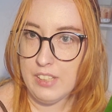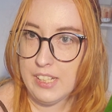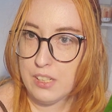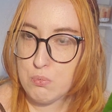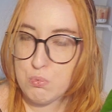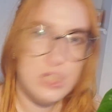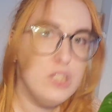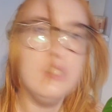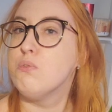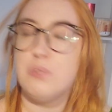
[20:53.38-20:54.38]
are like
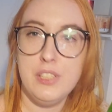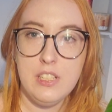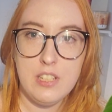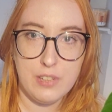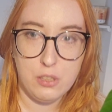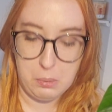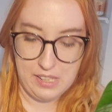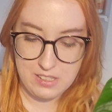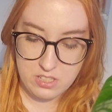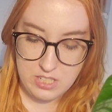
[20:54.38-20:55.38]
really difficult
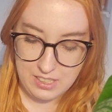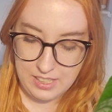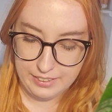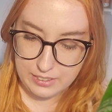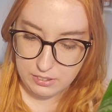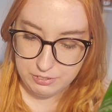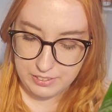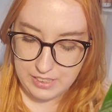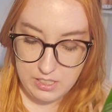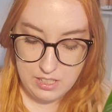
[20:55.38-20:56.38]
plants to take care of
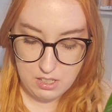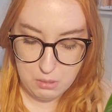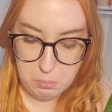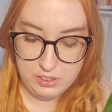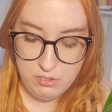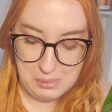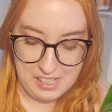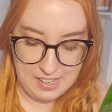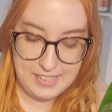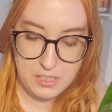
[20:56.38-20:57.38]
and they need unbelievably
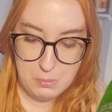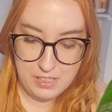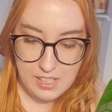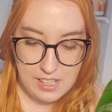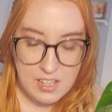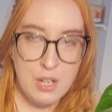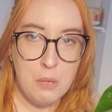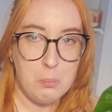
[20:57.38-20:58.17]
high humidity,